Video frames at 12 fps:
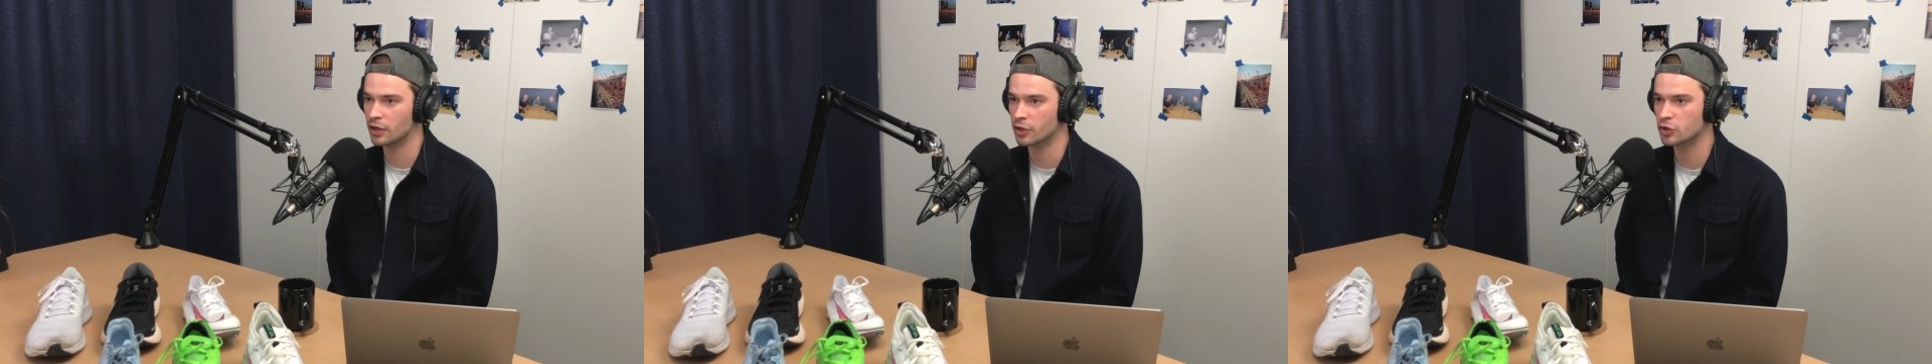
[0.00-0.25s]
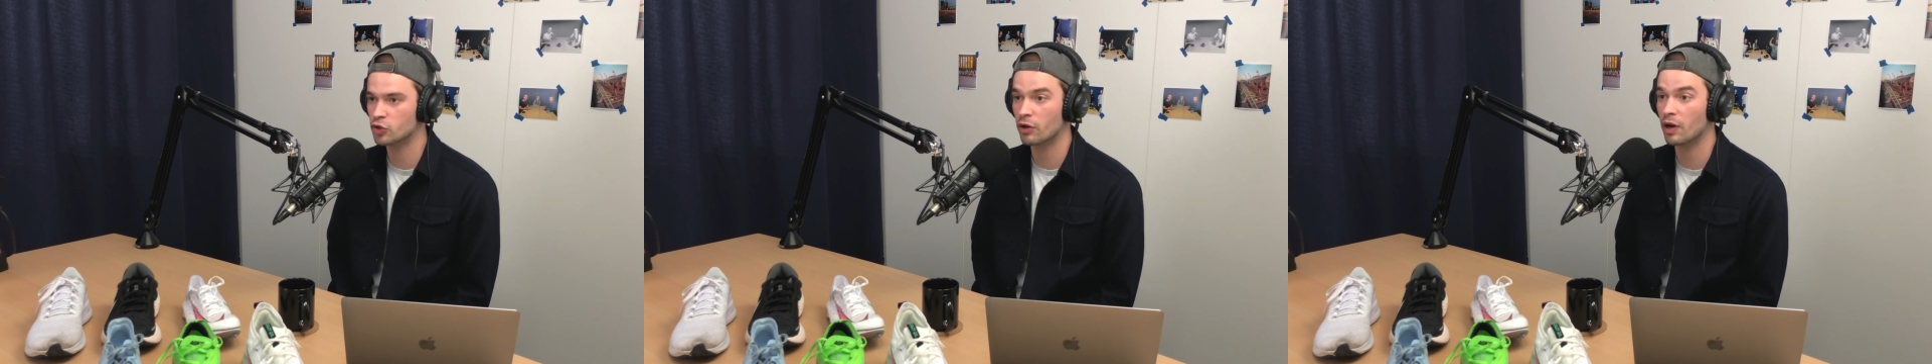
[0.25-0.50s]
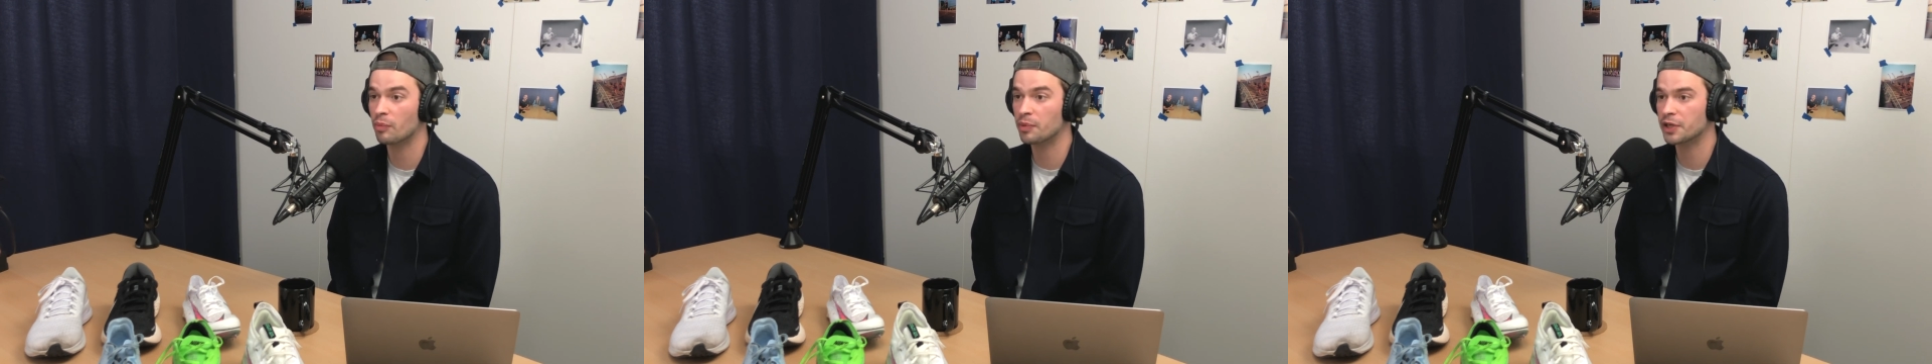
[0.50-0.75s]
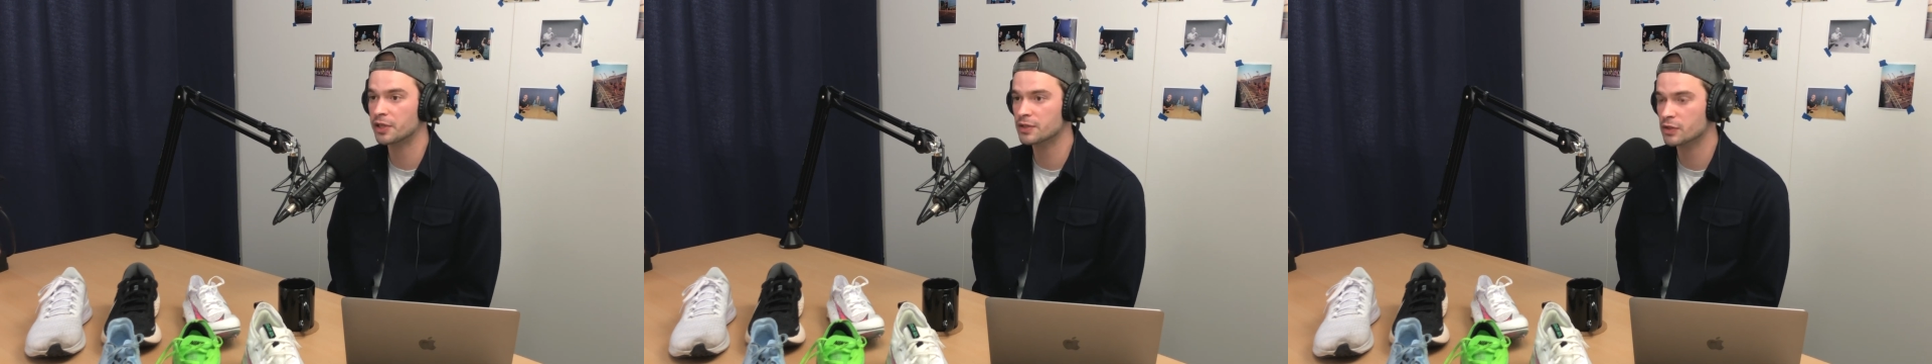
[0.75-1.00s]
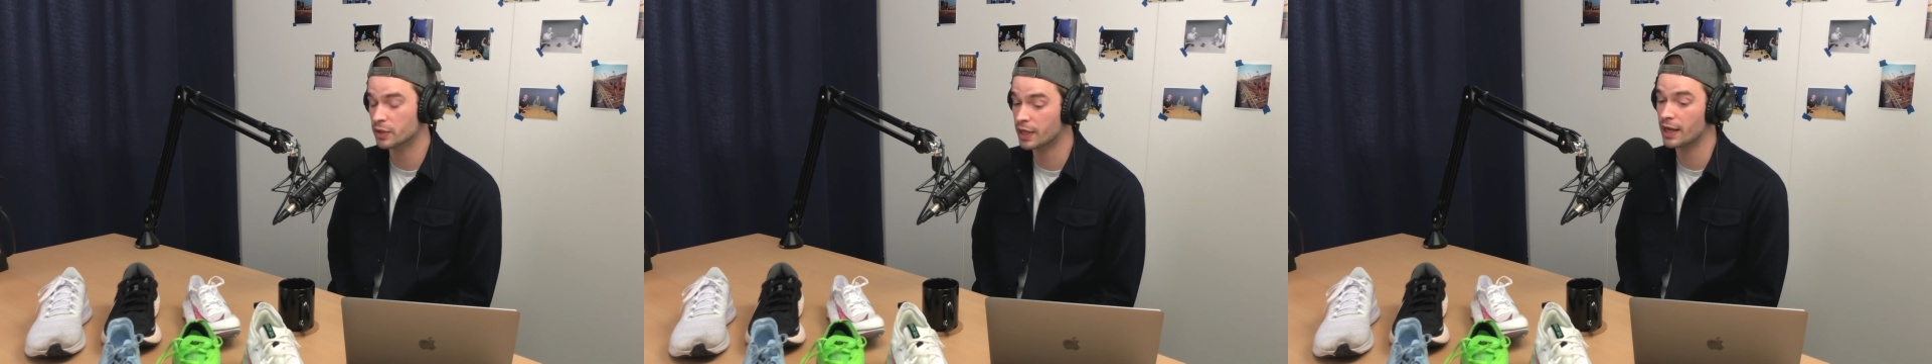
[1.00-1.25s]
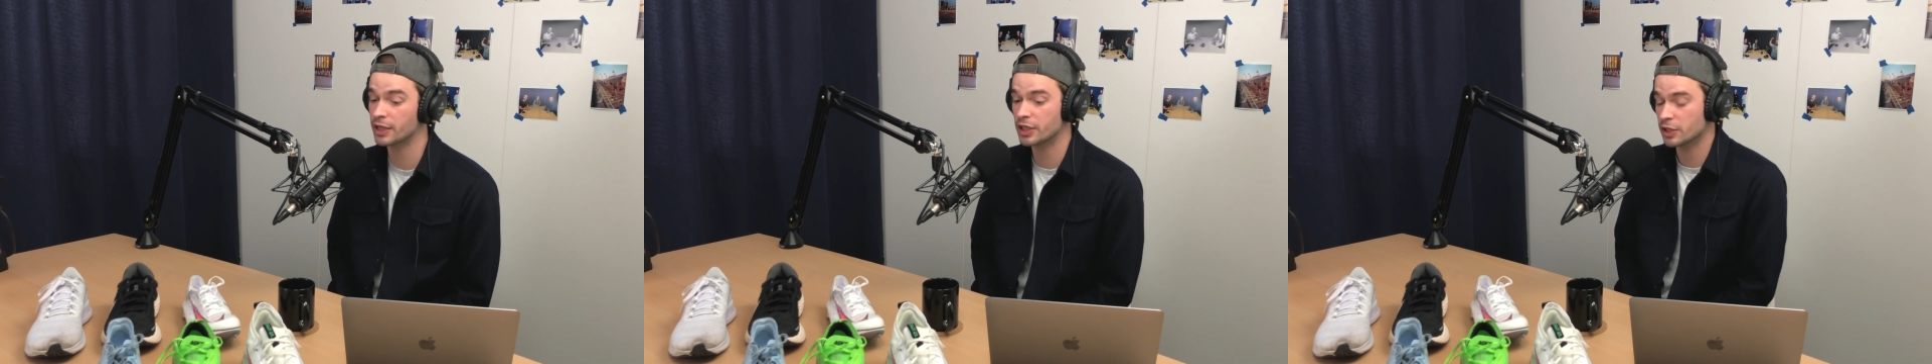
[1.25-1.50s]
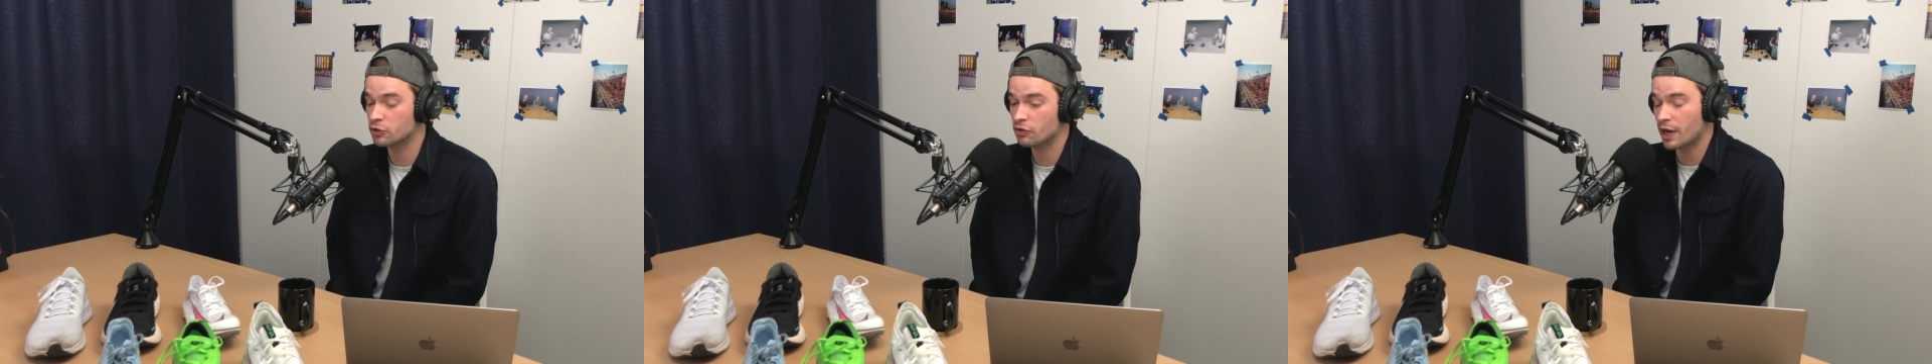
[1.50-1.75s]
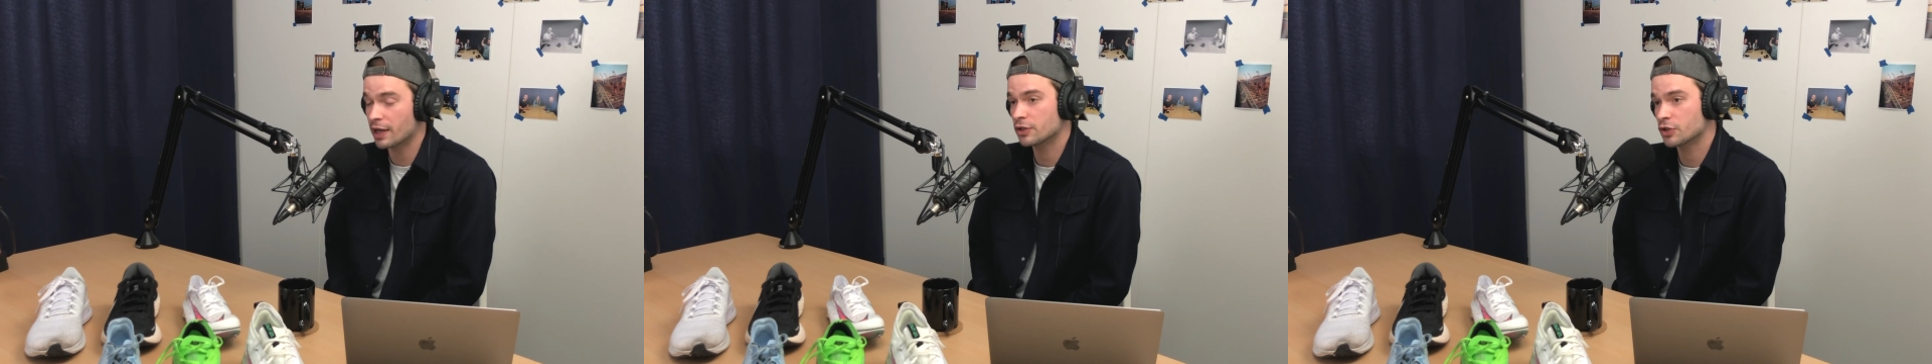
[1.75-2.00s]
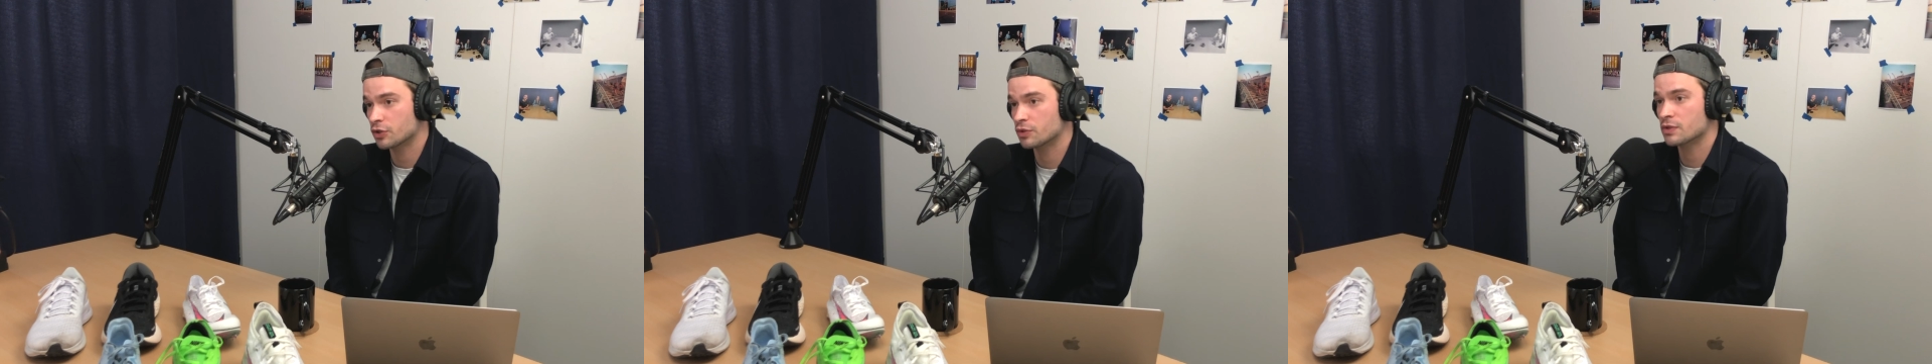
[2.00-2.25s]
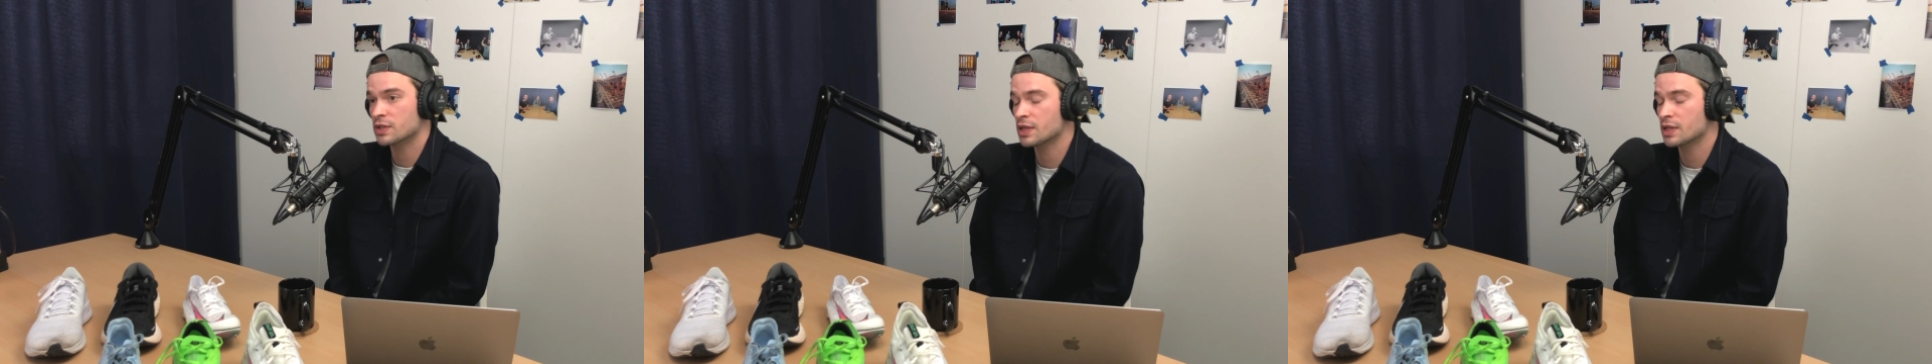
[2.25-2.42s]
good trial period, so you can actually try the shoes.